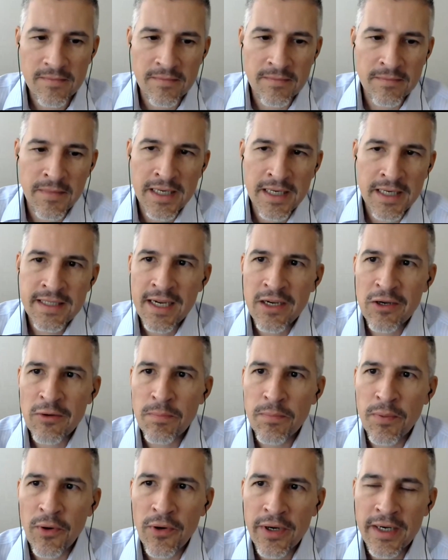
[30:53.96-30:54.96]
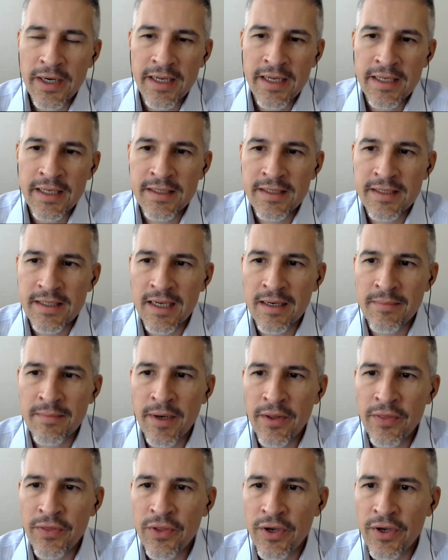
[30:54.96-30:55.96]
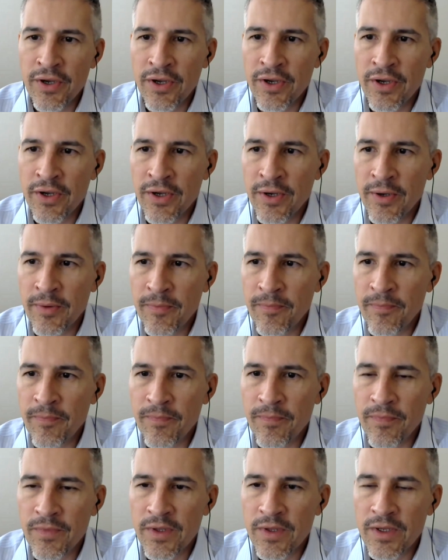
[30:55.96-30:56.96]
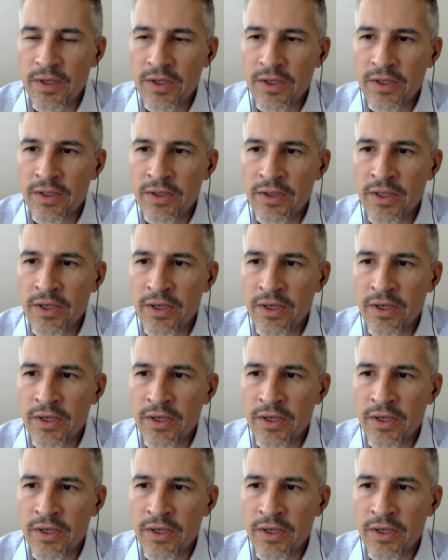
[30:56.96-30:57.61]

My second point is about this